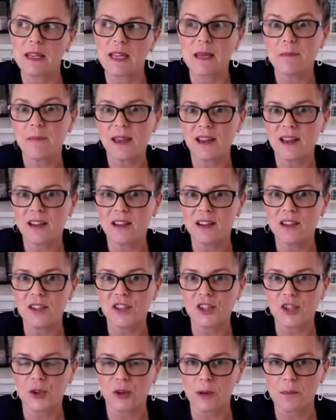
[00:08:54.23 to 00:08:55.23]
email
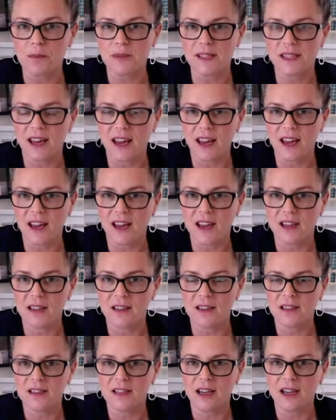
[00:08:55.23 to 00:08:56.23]
scripts
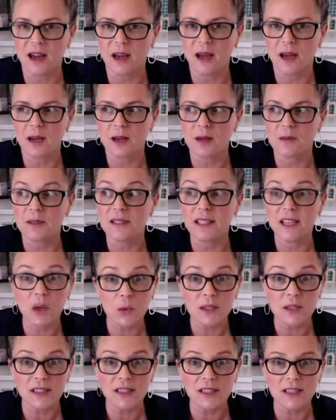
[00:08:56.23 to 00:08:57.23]
and um,
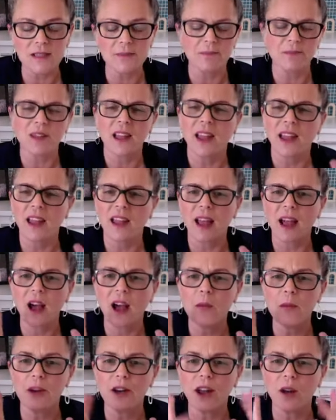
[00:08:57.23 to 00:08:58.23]
sequences hey how
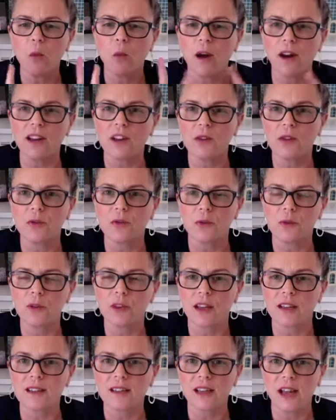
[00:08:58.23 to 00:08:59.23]
about i walk you through
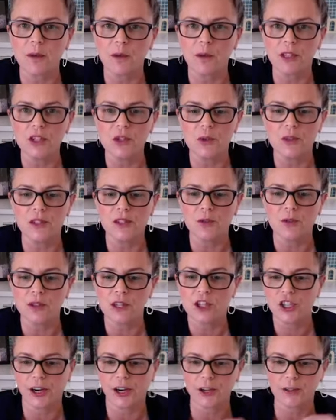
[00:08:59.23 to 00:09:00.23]
this i'm going to do a screen
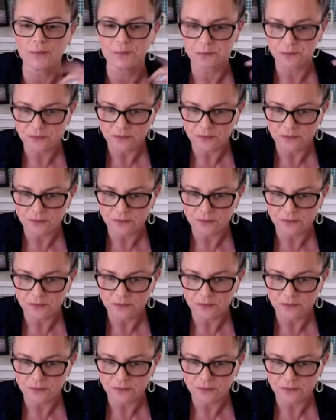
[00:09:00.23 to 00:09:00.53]
share